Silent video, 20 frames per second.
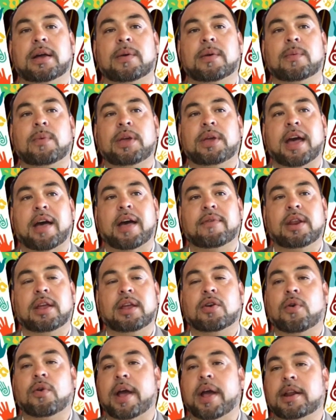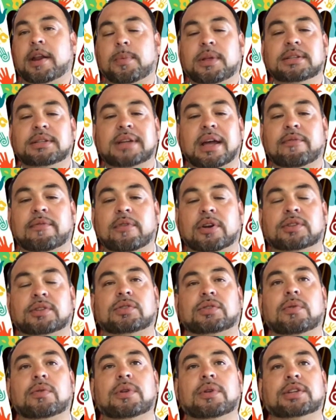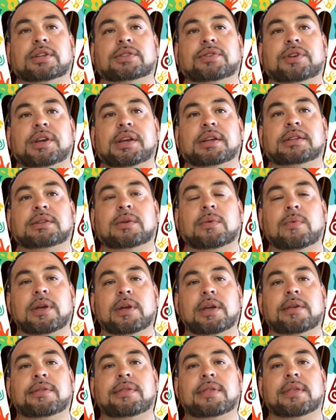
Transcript: We have an incredibly diverse school district with